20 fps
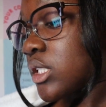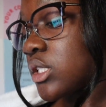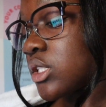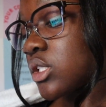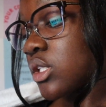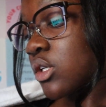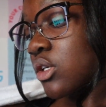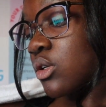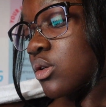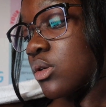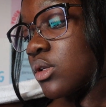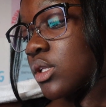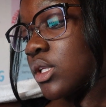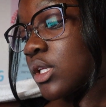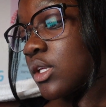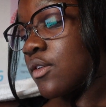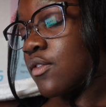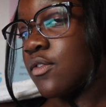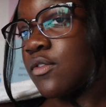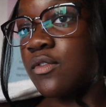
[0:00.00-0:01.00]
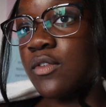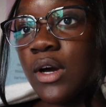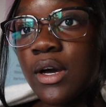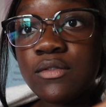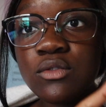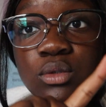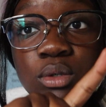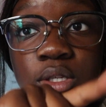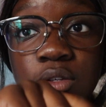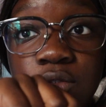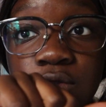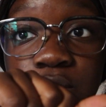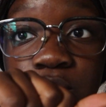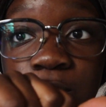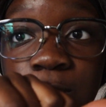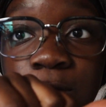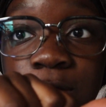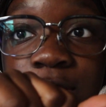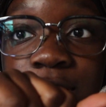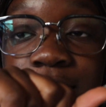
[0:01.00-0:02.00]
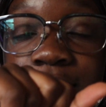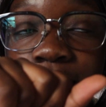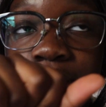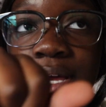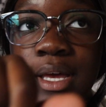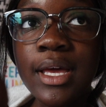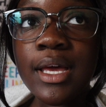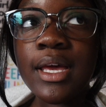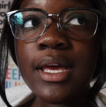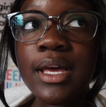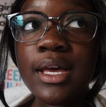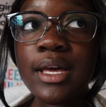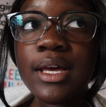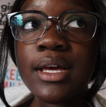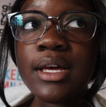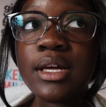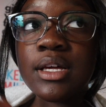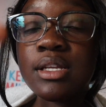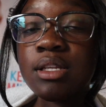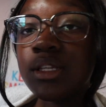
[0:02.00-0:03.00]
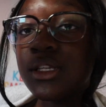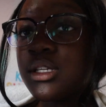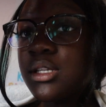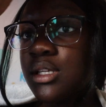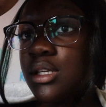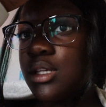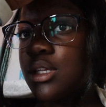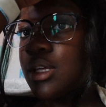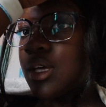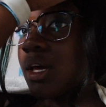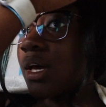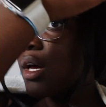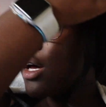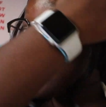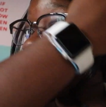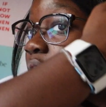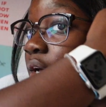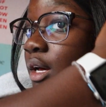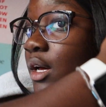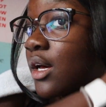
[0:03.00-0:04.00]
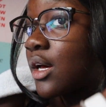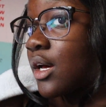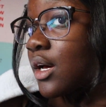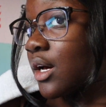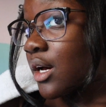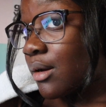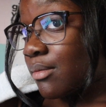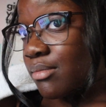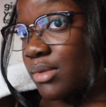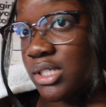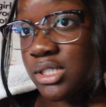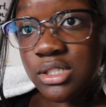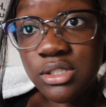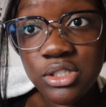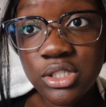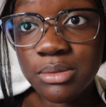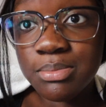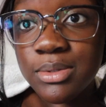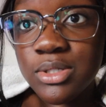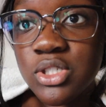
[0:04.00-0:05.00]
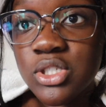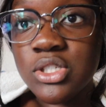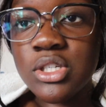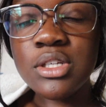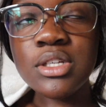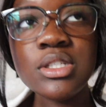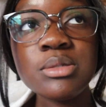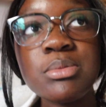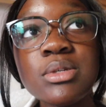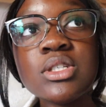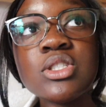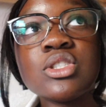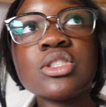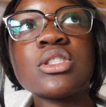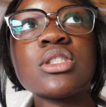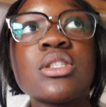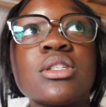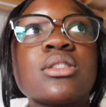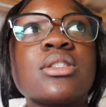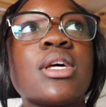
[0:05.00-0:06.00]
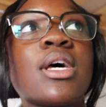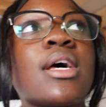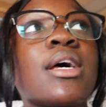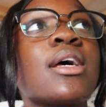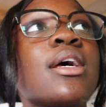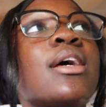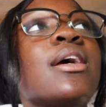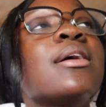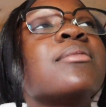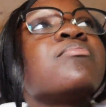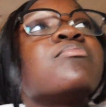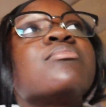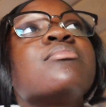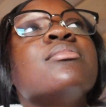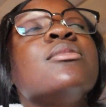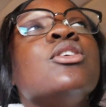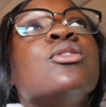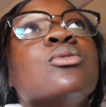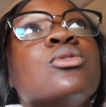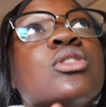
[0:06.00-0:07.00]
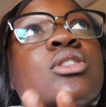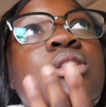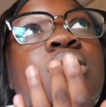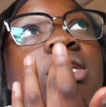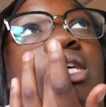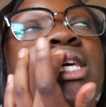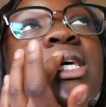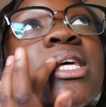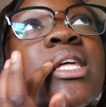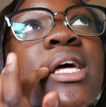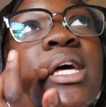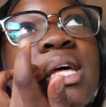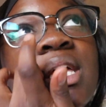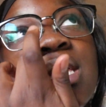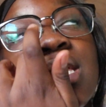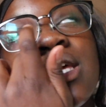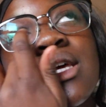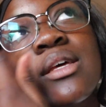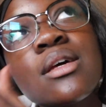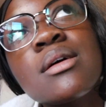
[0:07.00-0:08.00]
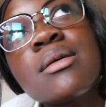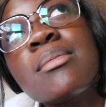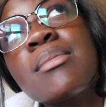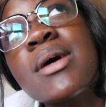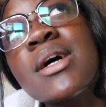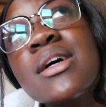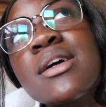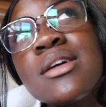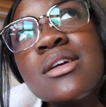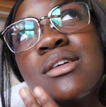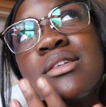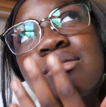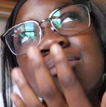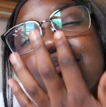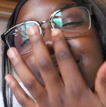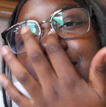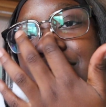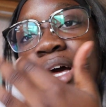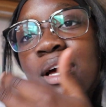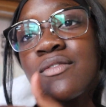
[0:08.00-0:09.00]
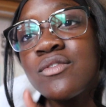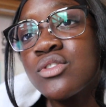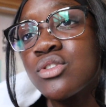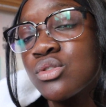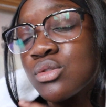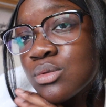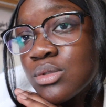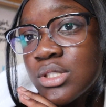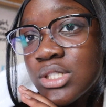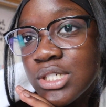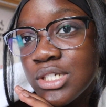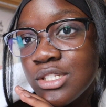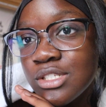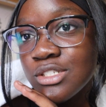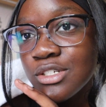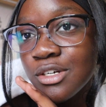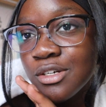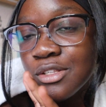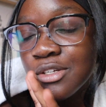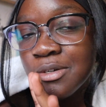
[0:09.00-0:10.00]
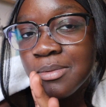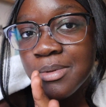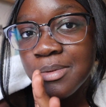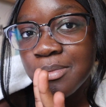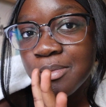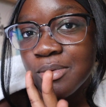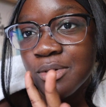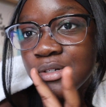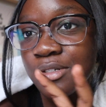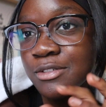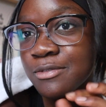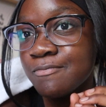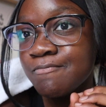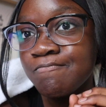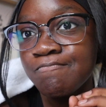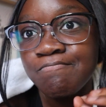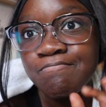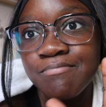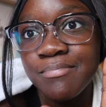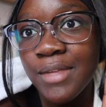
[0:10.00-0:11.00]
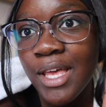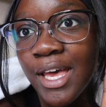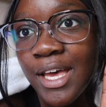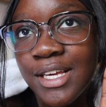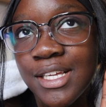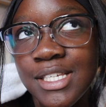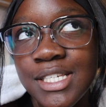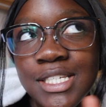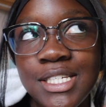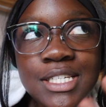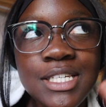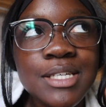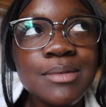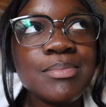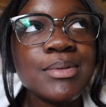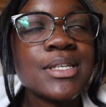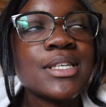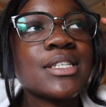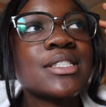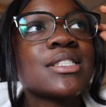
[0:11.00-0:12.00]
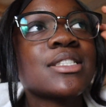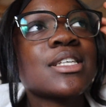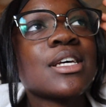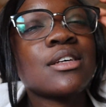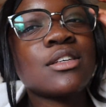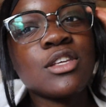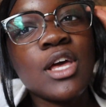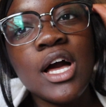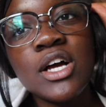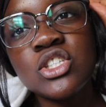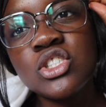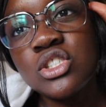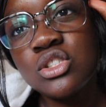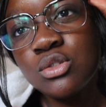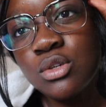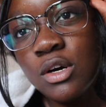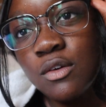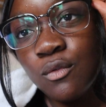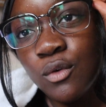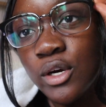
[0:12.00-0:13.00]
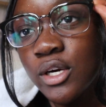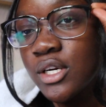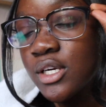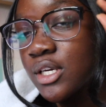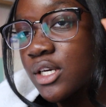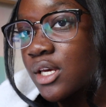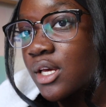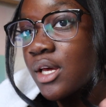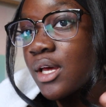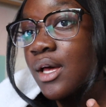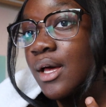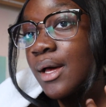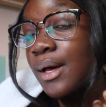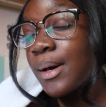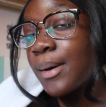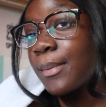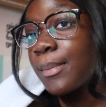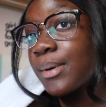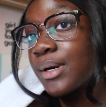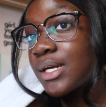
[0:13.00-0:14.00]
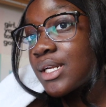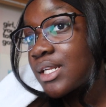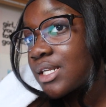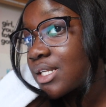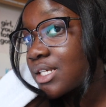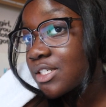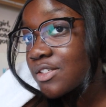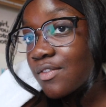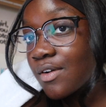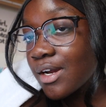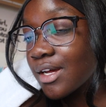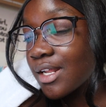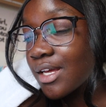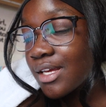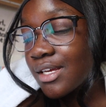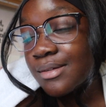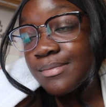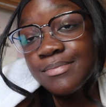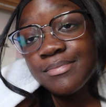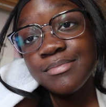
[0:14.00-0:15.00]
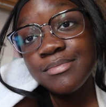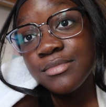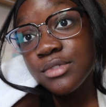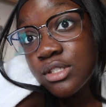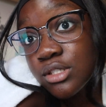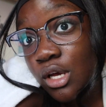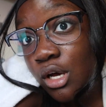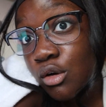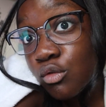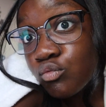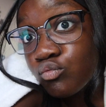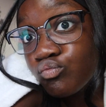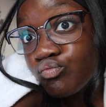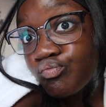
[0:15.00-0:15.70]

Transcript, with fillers: is currently 5.24, and yeah, I'm basically just been chilling. It's been a chill day. Usually, like, my after-school routines are a little bit more hectic because I actually do have work, but it is Friday, so